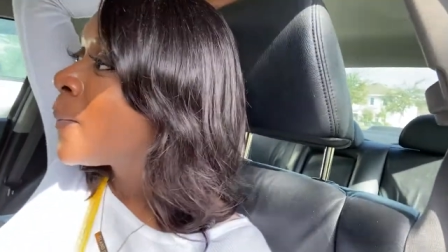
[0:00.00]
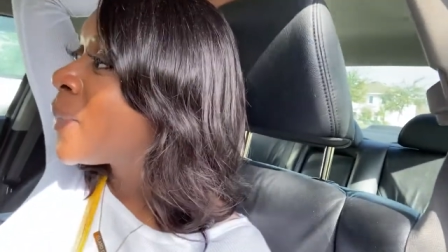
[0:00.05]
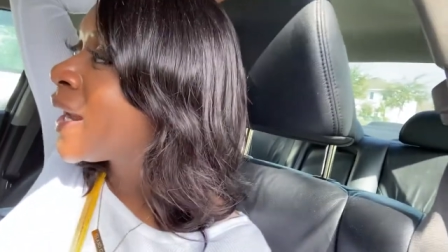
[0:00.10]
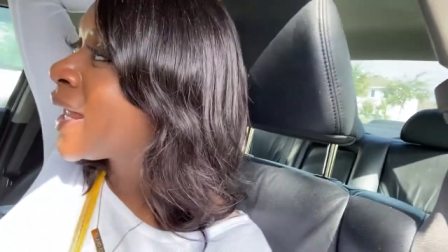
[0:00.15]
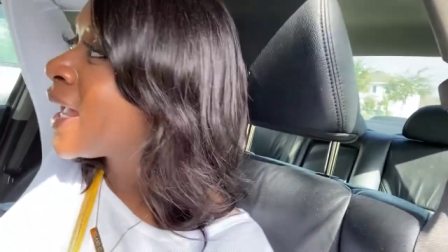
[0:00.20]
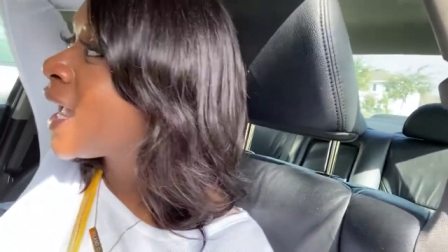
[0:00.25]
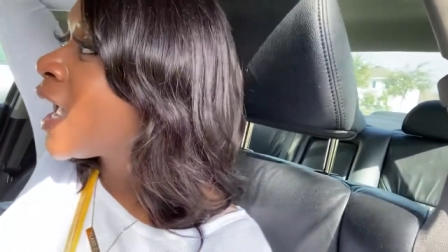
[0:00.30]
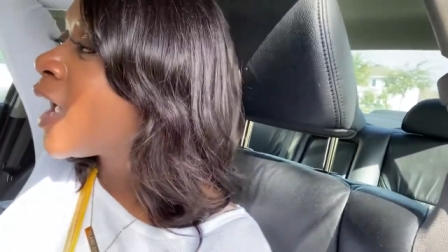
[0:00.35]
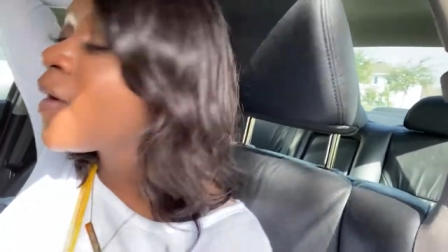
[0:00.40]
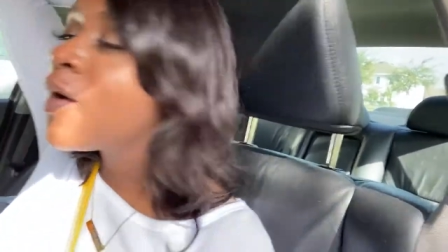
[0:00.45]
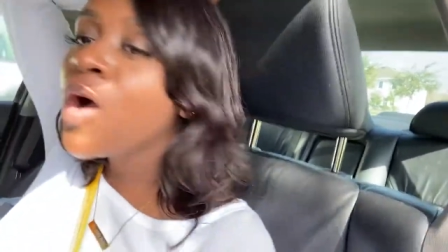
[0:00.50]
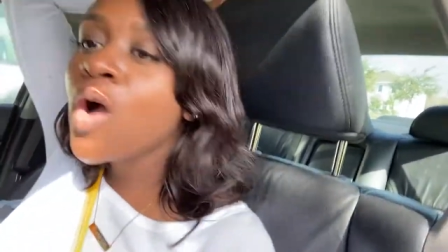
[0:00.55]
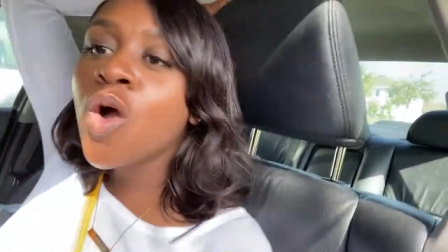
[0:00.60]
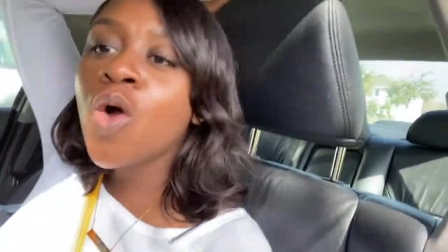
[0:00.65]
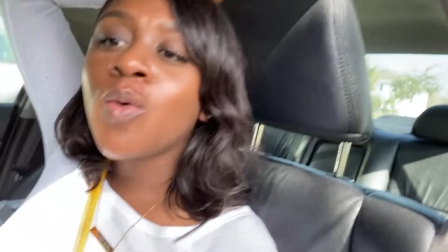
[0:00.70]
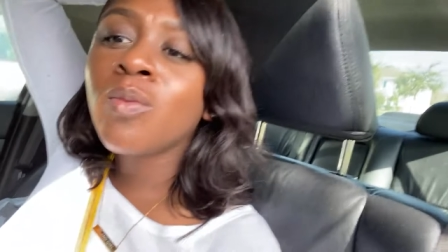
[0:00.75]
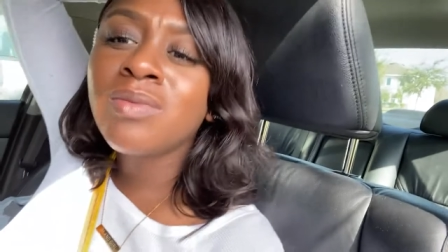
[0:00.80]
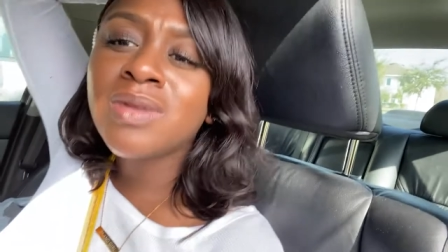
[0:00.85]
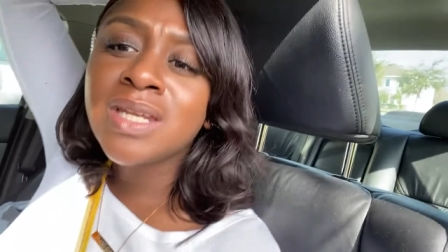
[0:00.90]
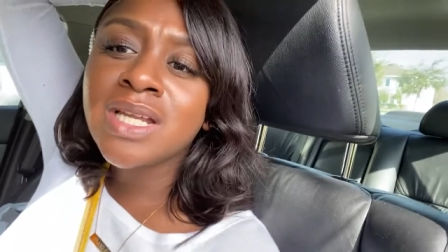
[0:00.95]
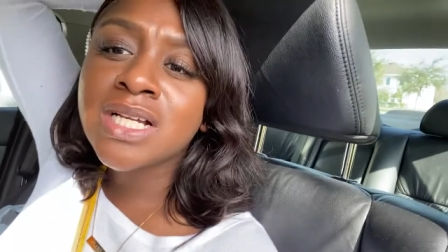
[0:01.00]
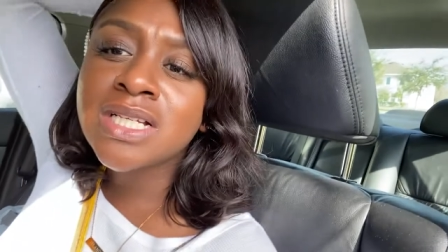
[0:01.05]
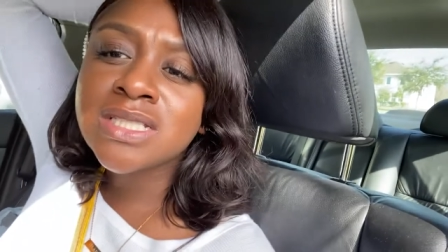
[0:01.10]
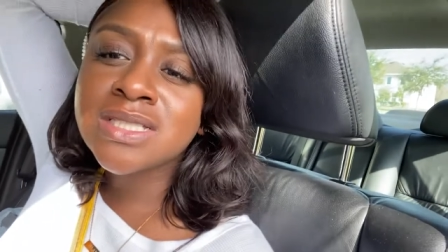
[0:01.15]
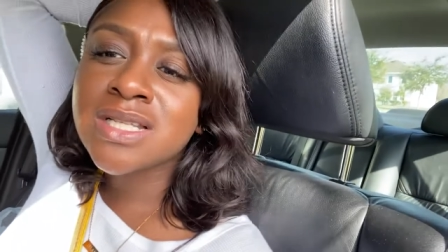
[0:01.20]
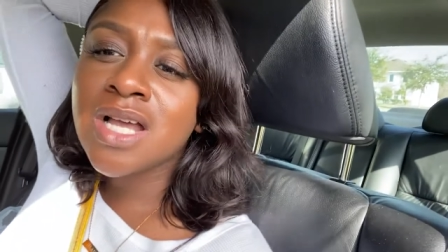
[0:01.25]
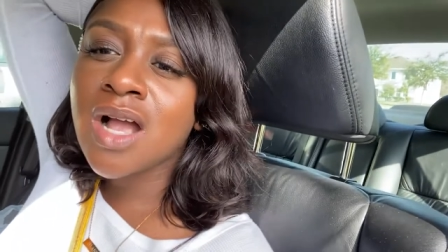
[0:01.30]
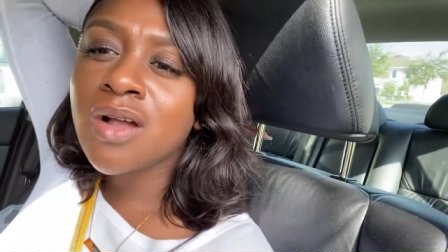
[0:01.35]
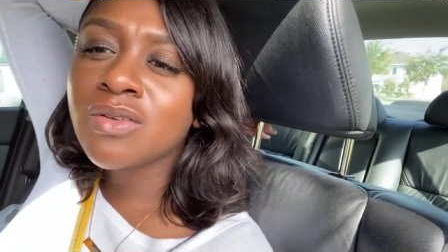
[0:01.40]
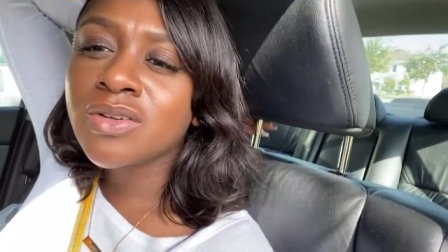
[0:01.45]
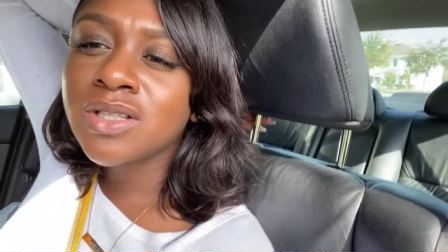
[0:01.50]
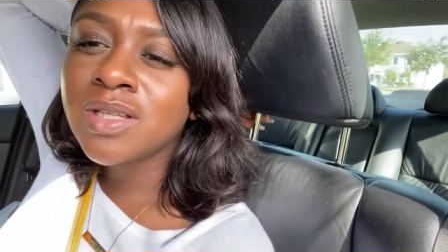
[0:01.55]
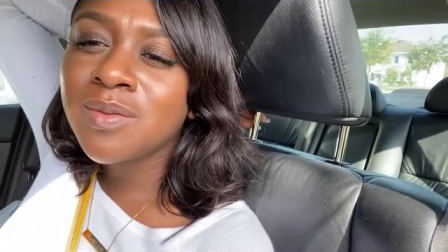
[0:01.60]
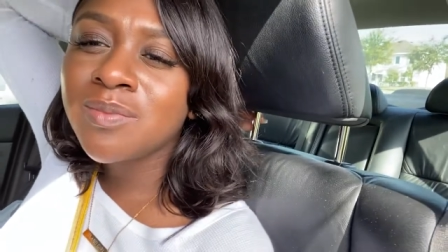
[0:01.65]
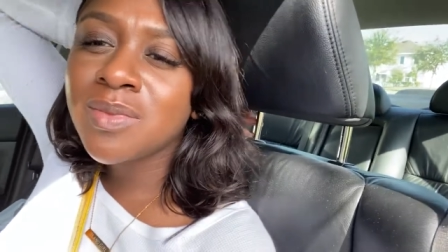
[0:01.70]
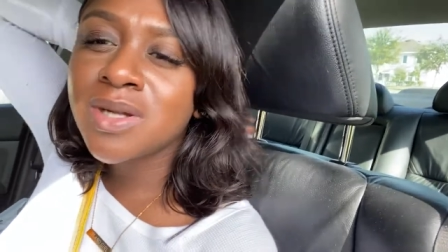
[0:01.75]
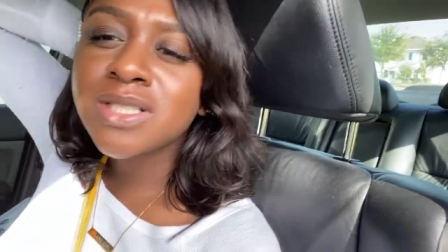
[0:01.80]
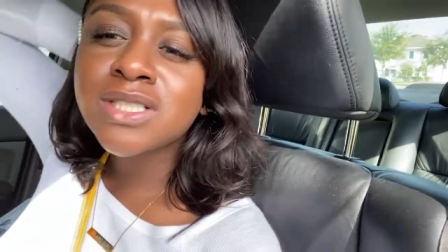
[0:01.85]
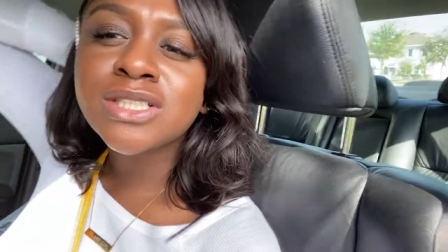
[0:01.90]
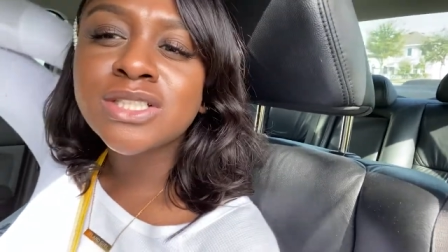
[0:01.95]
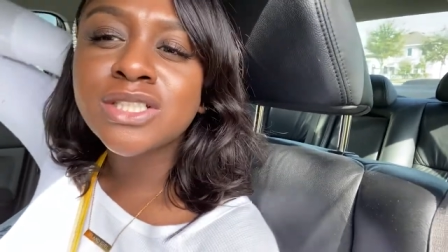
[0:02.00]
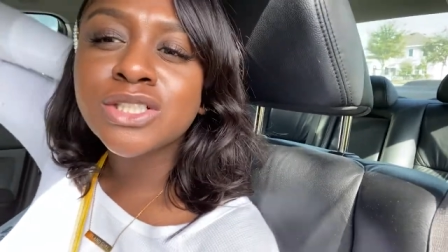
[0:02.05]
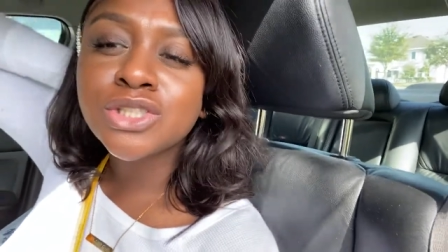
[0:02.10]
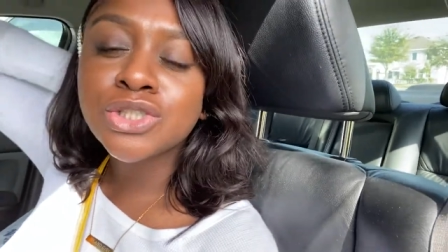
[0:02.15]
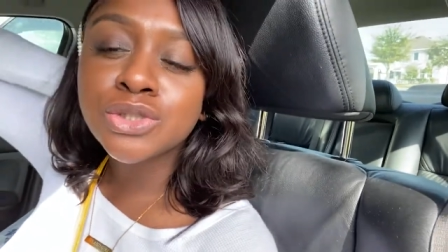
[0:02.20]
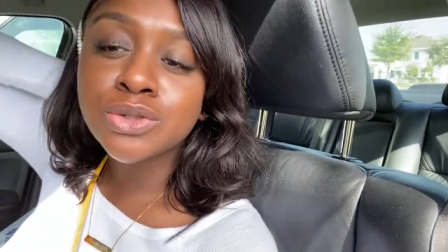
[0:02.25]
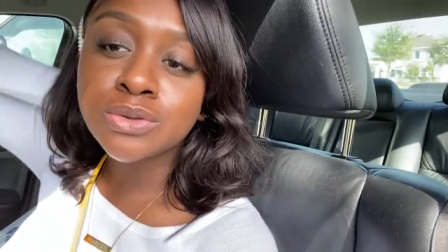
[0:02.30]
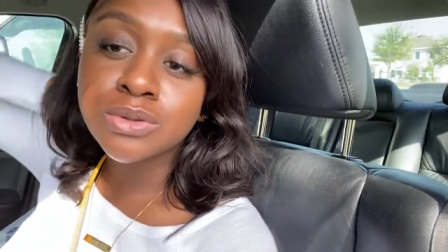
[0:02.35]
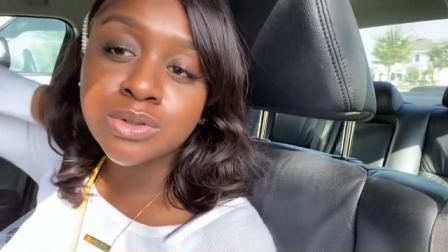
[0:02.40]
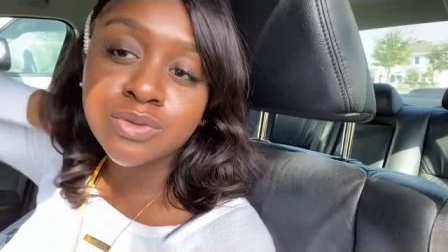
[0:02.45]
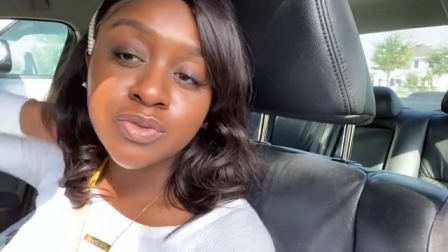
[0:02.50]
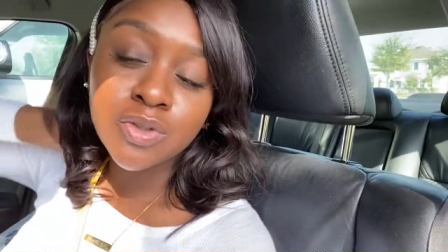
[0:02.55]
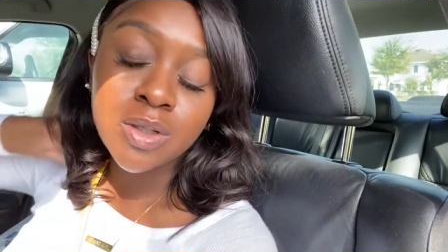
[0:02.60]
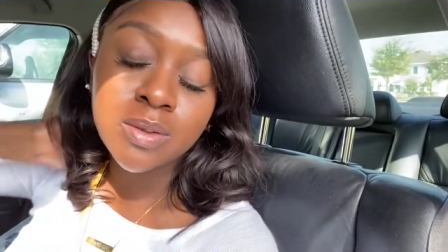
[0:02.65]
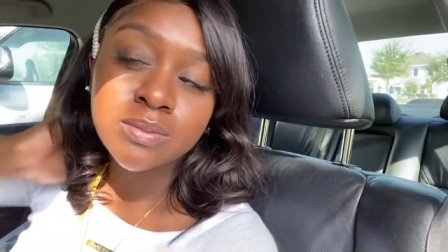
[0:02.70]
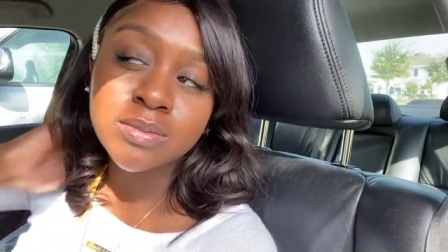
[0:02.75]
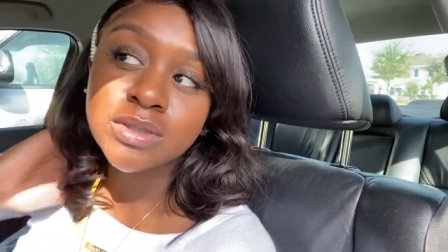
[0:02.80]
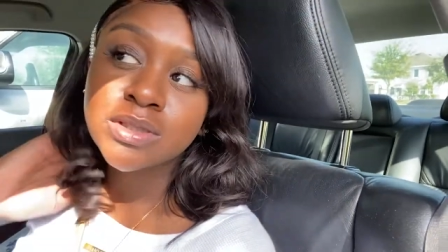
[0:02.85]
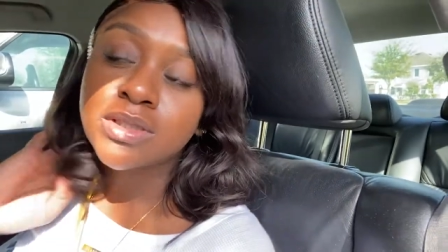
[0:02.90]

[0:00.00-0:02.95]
But I came home and there's not really much to choose from.